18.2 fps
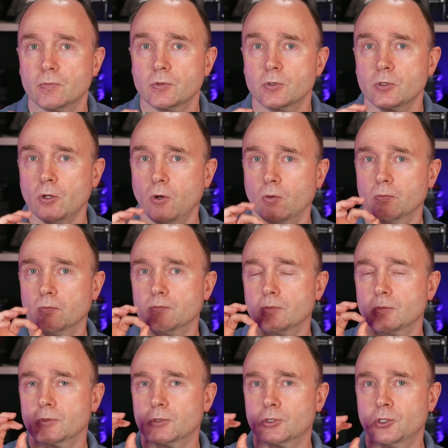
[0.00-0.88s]
So,
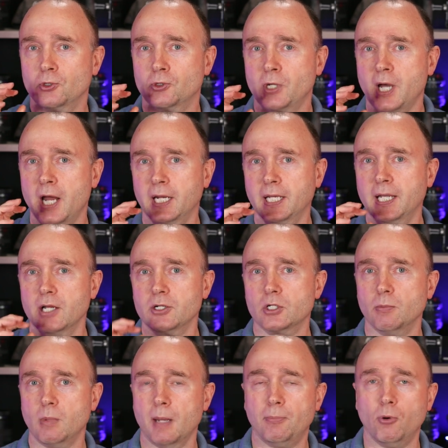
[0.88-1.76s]
to kind of get
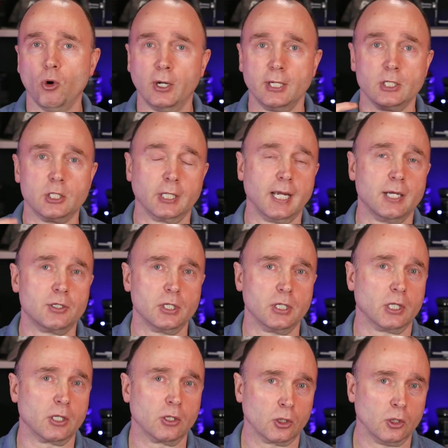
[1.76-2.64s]
to my point, to get to
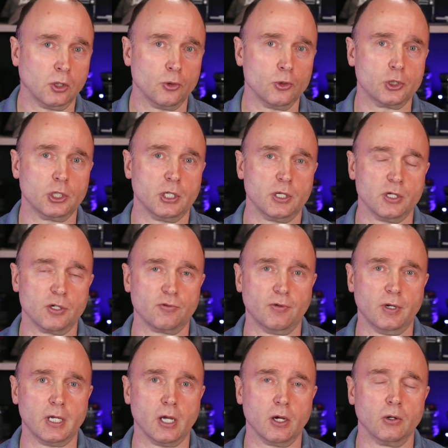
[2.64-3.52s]
the conclusion of this
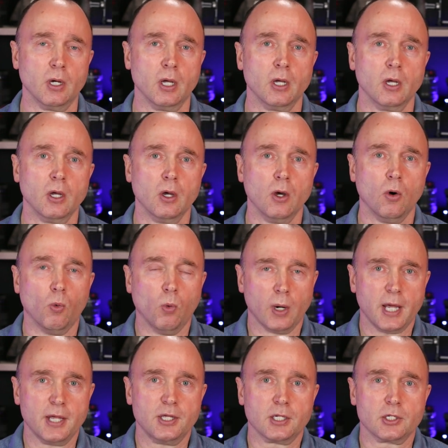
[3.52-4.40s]
video,
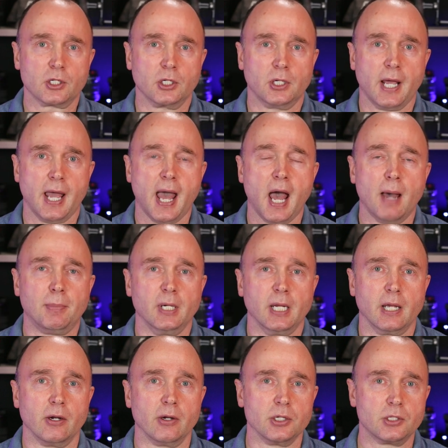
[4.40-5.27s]
what I think is going to happen
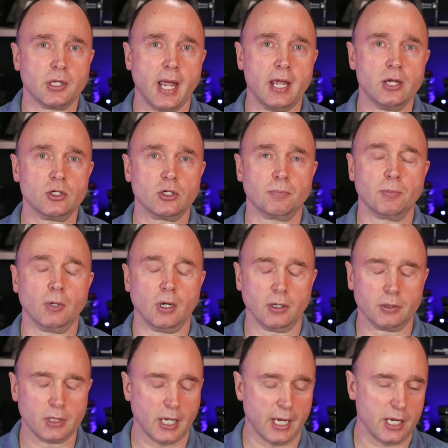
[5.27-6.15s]
here is once
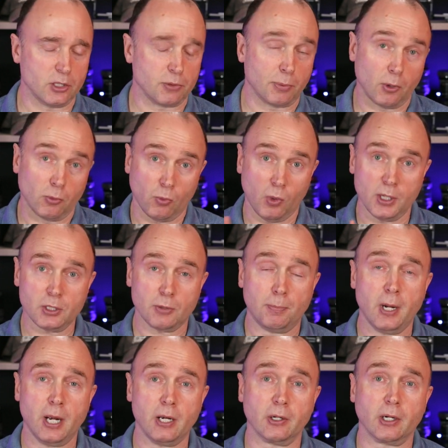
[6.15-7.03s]

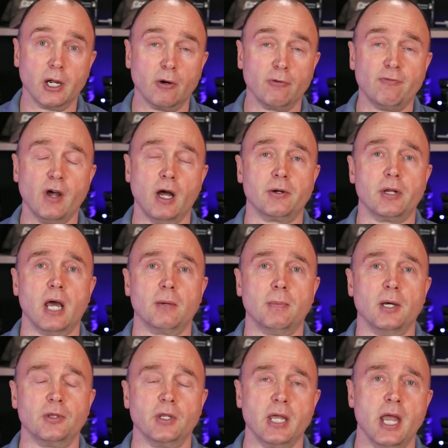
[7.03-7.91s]
Pergear found out
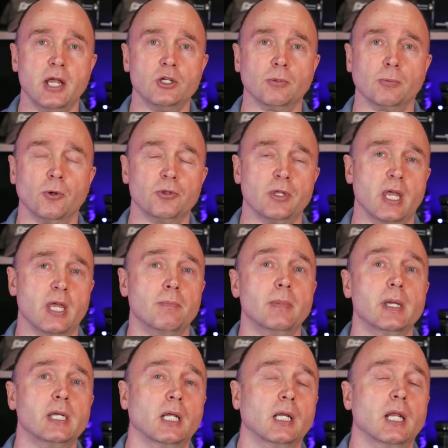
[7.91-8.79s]
about the Angelbird, they
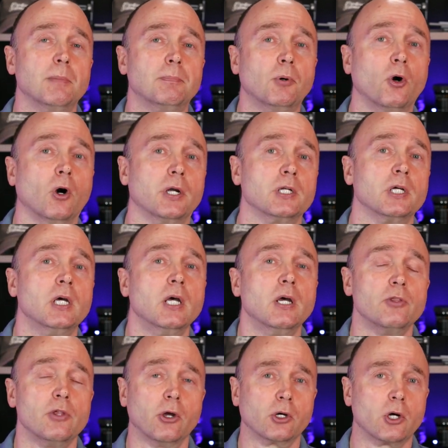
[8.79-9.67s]
immediately put
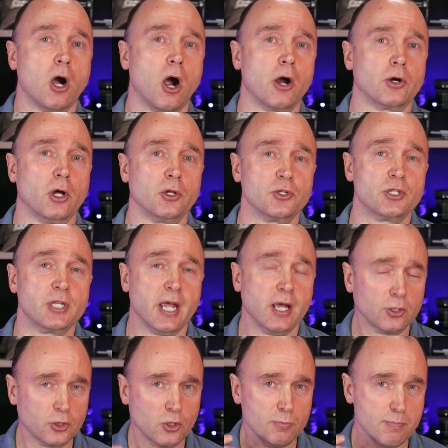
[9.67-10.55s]
their card on
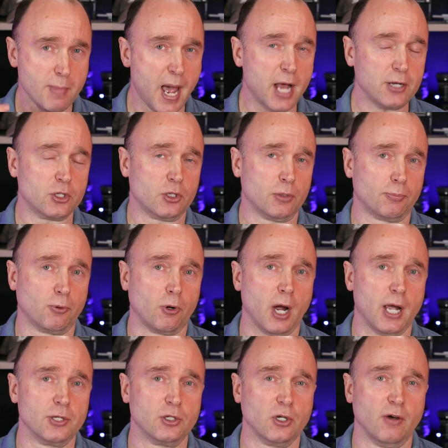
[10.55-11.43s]
sale to match the
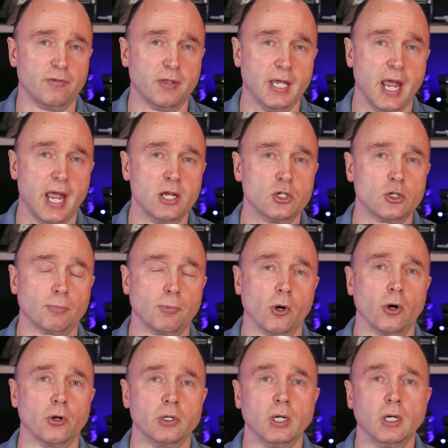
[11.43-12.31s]
price of the
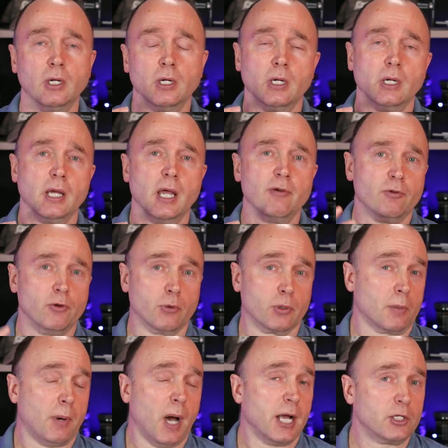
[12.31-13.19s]
Angelbird if you
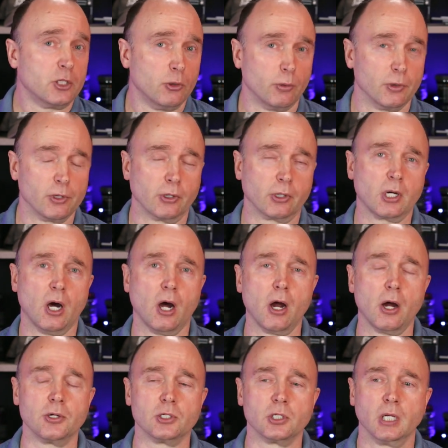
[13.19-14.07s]
were to buy two of their
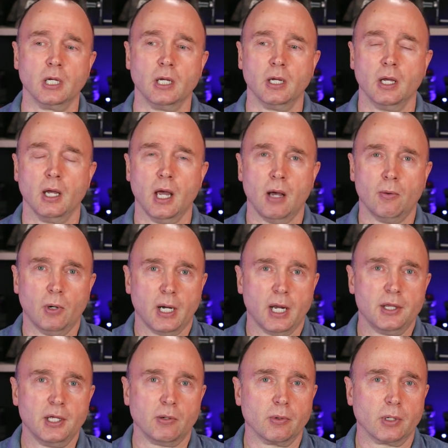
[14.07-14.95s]
cards. And what
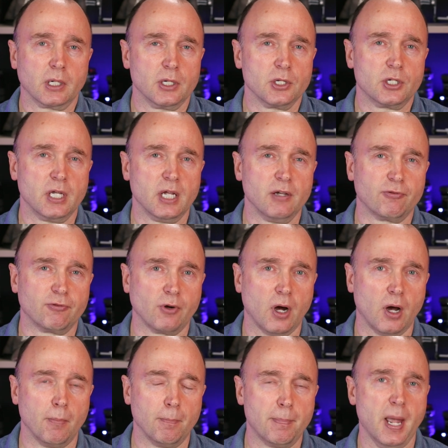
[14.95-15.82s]
I think we're going to see
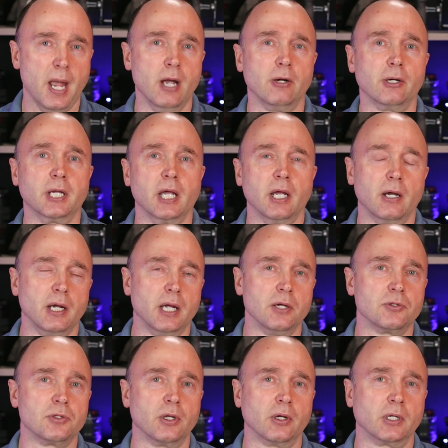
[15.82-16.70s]
from Pergear
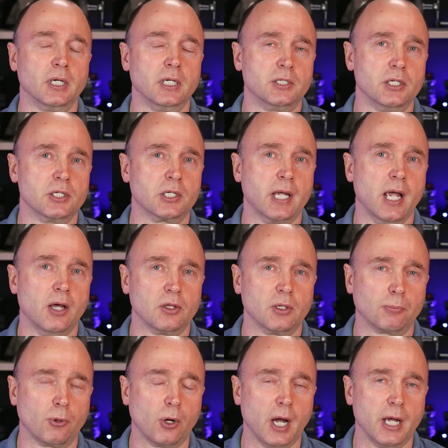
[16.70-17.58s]
is they're going to discount
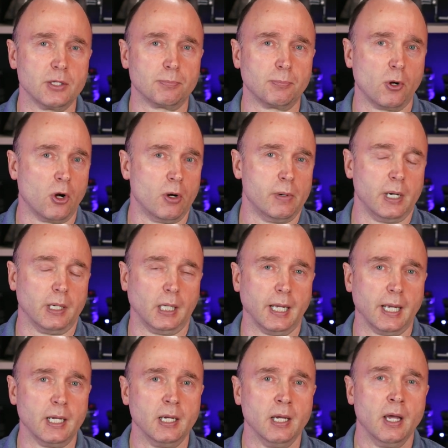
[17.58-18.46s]
the price
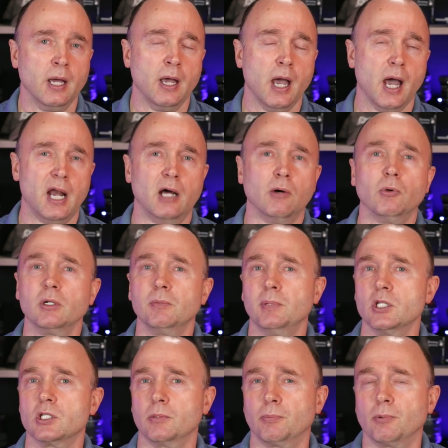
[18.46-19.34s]
permanently, and I wouldn't
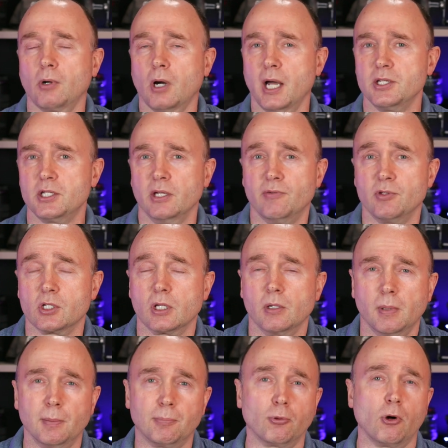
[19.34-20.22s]
be surprised if it's
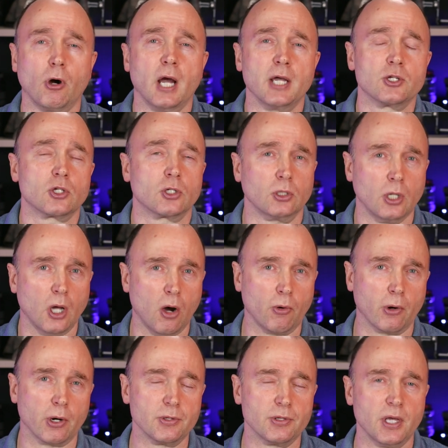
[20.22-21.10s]
going to be priced
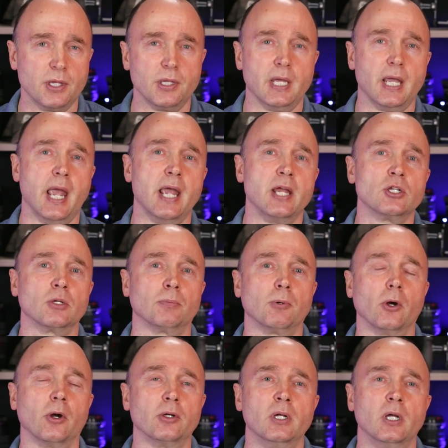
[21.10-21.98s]
lower than the
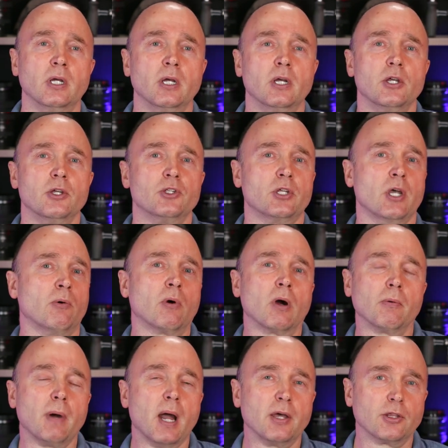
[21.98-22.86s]
Angelbird,
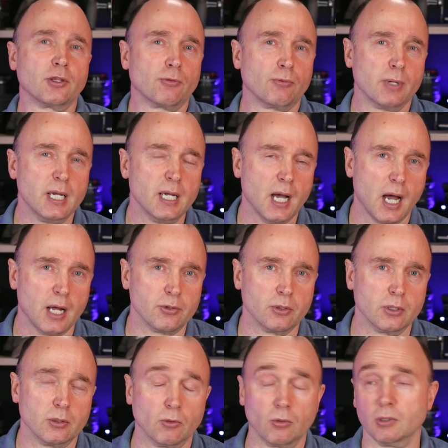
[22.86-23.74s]
somewhere around
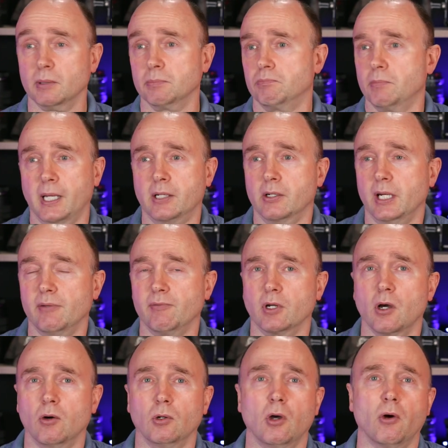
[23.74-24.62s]
$300, or they could
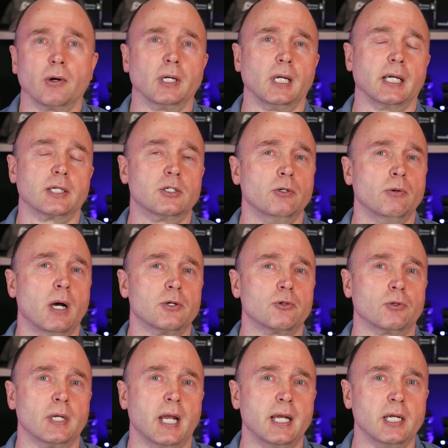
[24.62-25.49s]
even go lower, like
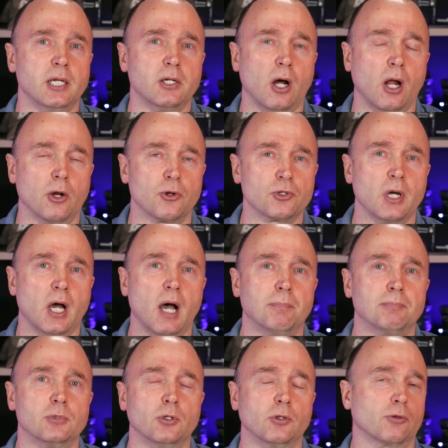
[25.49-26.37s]
$280
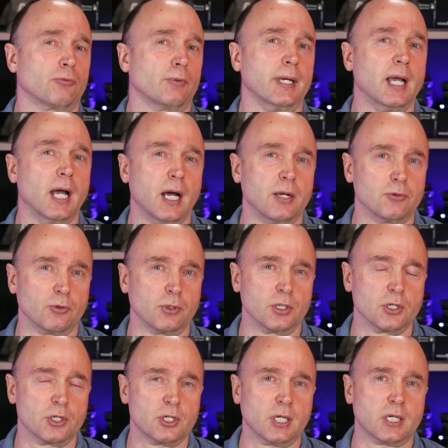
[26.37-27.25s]
up to
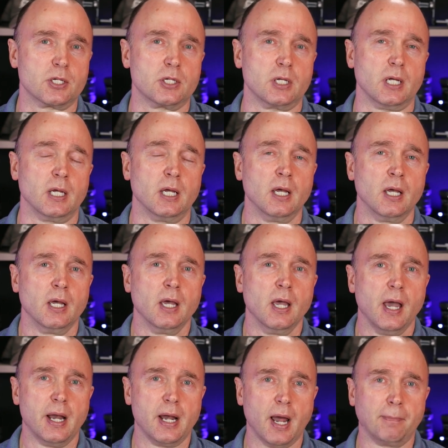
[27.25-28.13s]
$360.
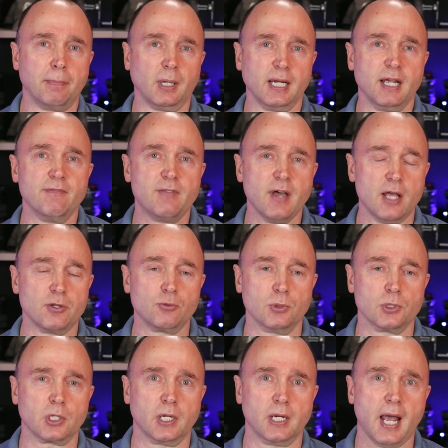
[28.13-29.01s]
And I believe that's
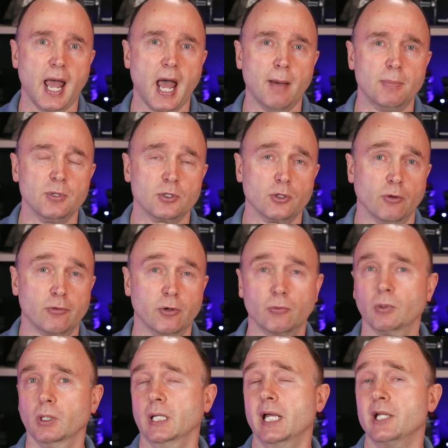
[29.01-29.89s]
what's going to happen. So if
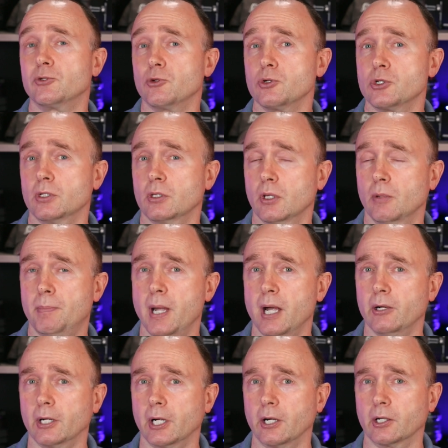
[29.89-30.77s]
you're really interested in the
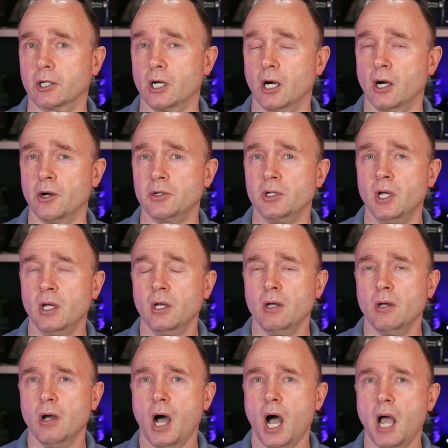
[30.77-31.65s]
Pergear card,
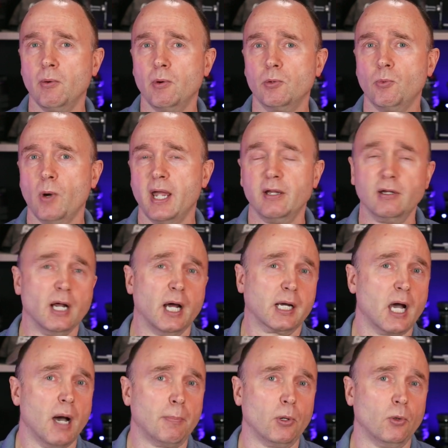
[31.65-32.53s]
I would wait a
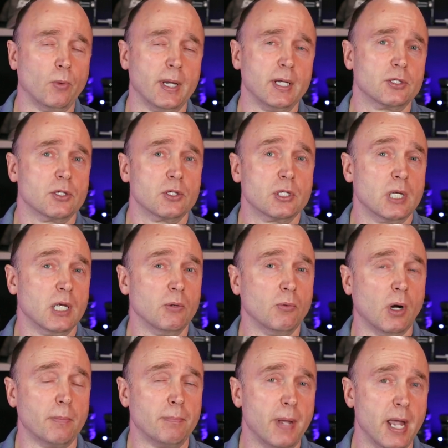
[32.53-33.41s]
couple of weeks to see
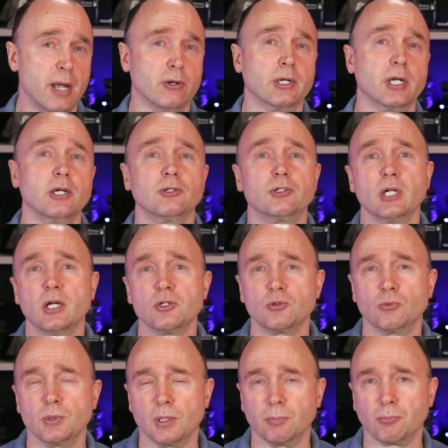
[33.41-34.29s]
what Pergear
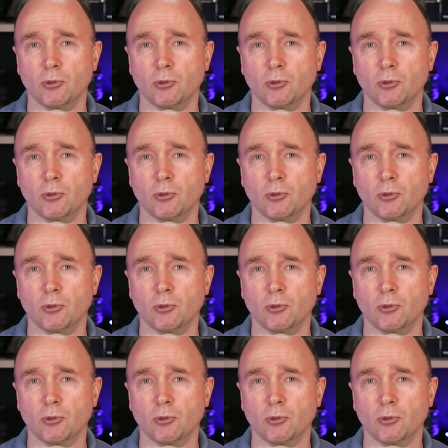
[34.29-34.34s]
does with the